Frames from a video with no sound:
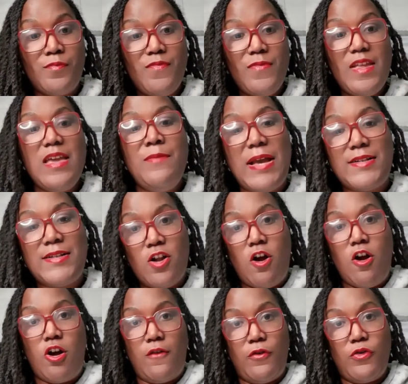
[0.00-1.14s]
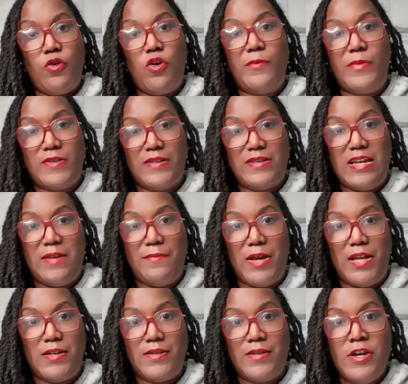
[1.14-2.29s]
it makes it harder for your hormones to stay in
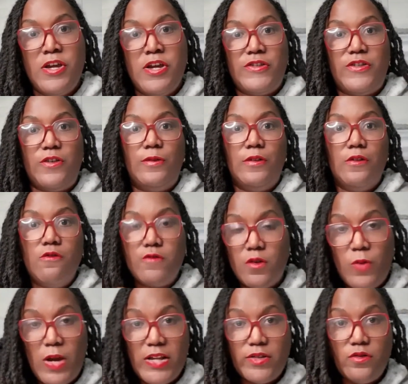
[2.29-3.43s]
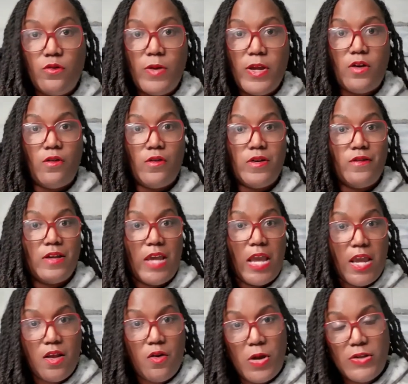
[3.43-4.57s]
balance. So losing weight too quick or either
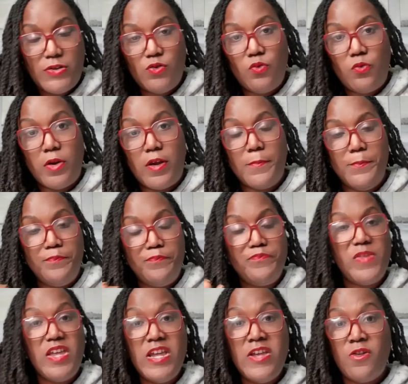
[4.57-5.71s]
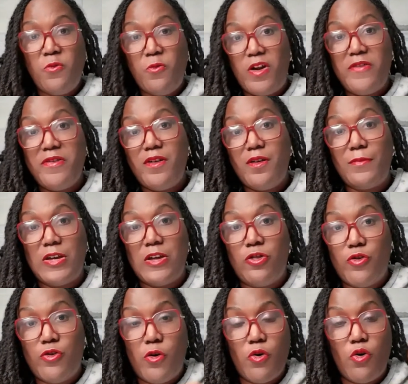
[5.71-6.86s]
gaining weight too quick, either one of them can
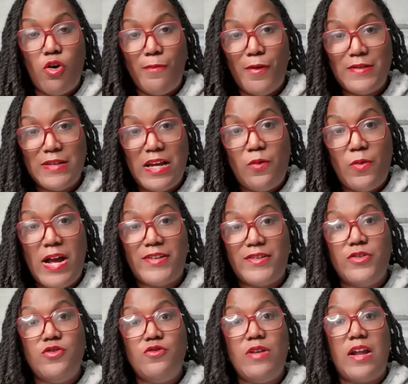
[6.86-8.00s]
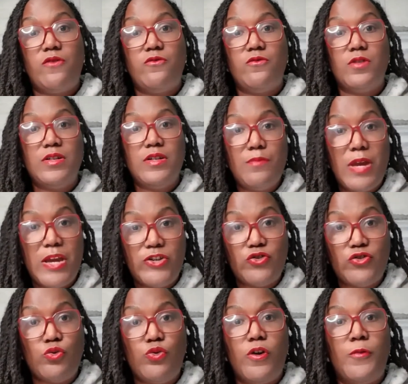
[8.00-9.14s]
throw your hormones out of whack. So you got to really make
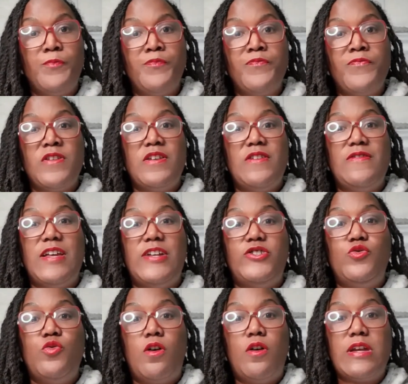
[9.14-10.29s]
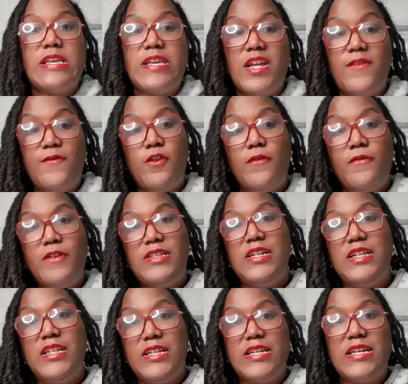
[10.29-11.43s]
sure that you are eating for
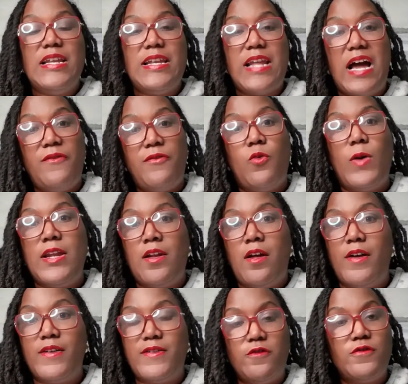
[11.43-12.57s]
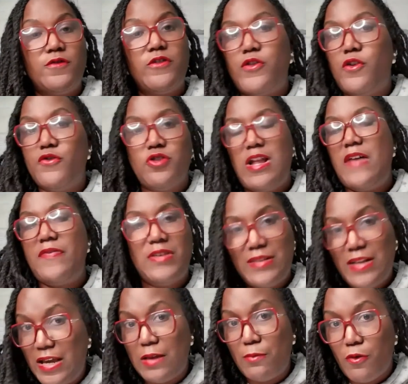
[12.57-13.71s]
fertility and not for weight loss. Those are not the
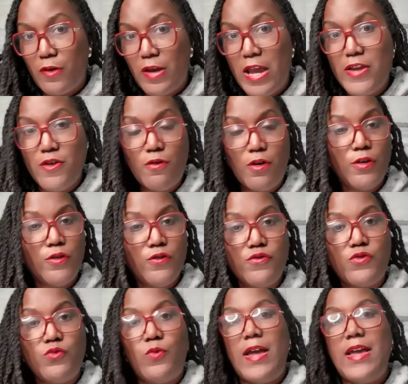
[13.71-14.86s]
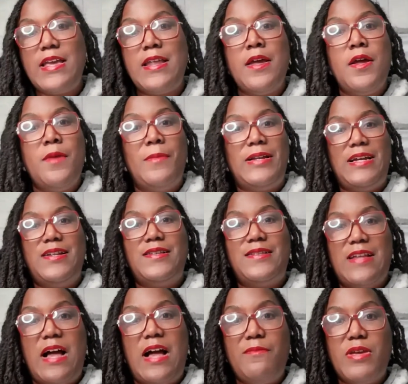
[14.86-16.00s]
same. Okay. You can lose weight, but that does
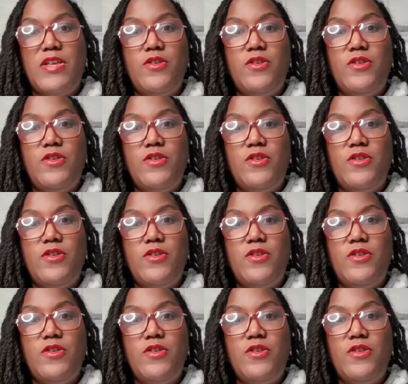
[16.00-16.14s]
not mean you